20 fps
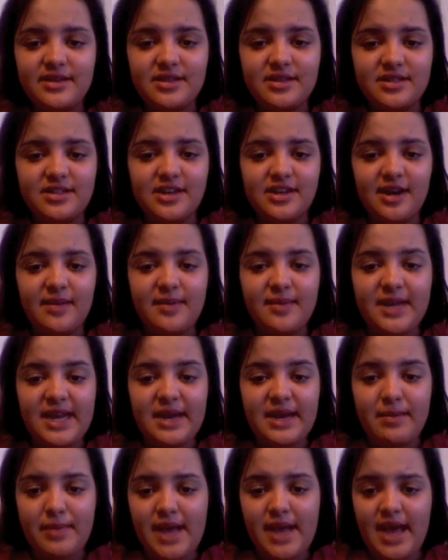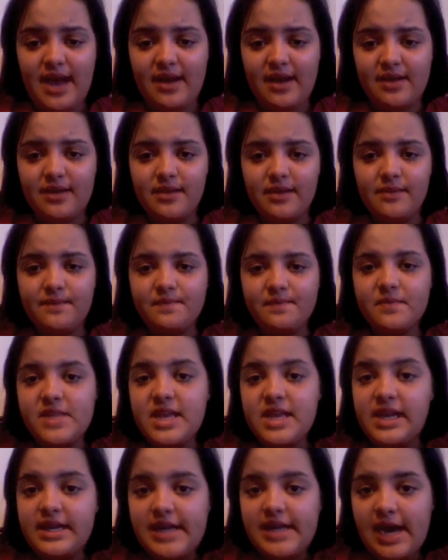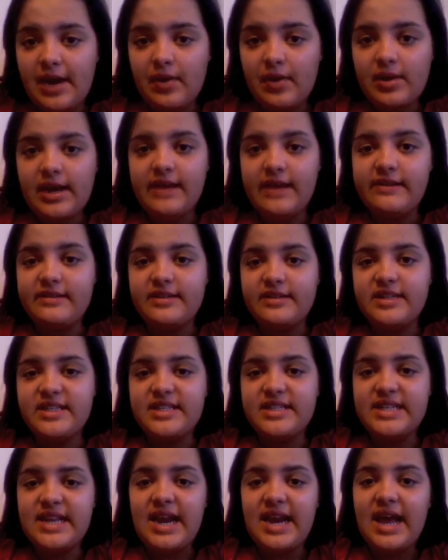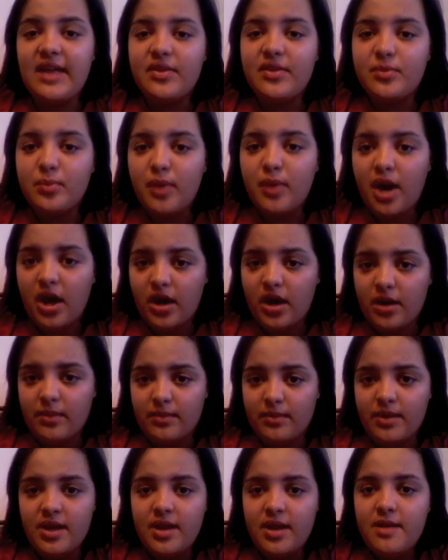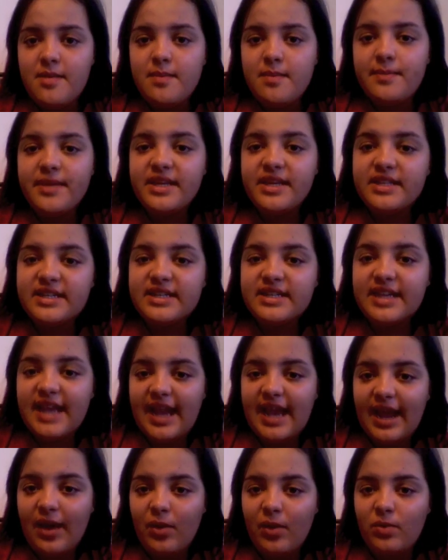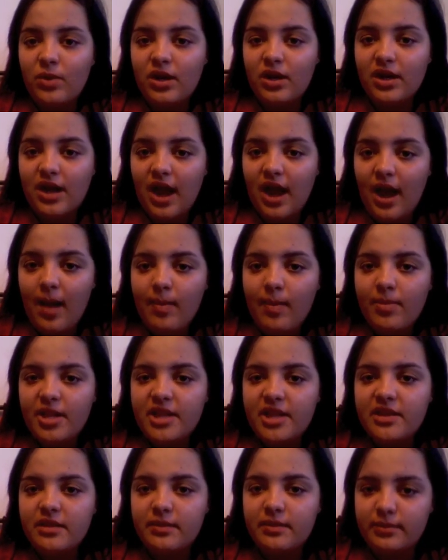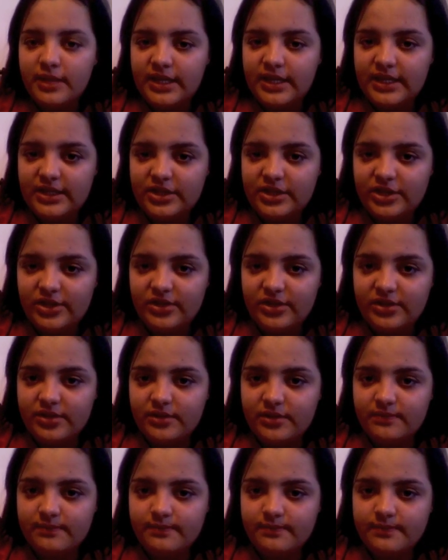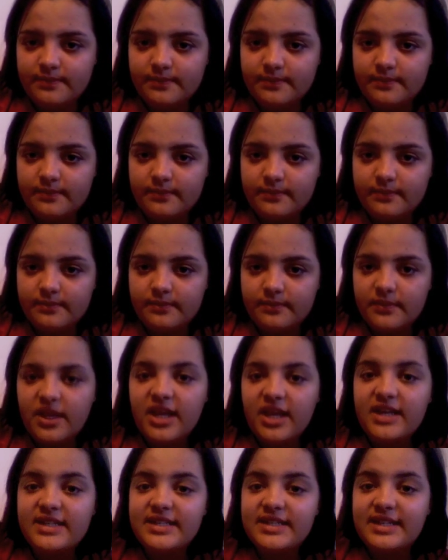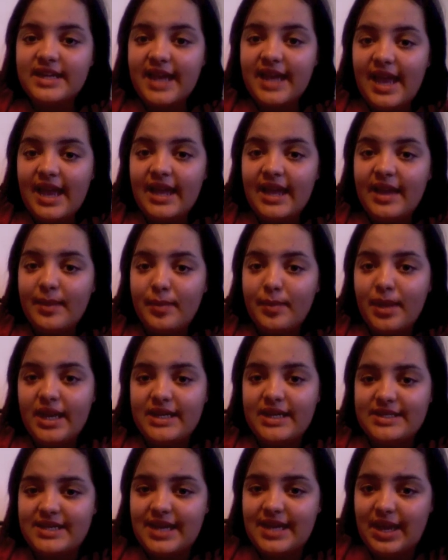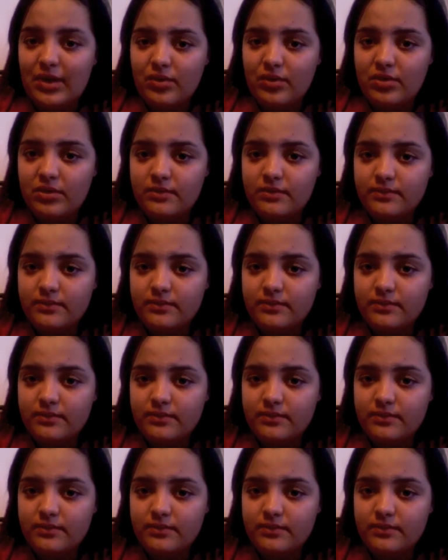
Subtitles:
the top had a back. And now I have to sit at the bottom because I can't walk up the bleachers. Because I can't get back down.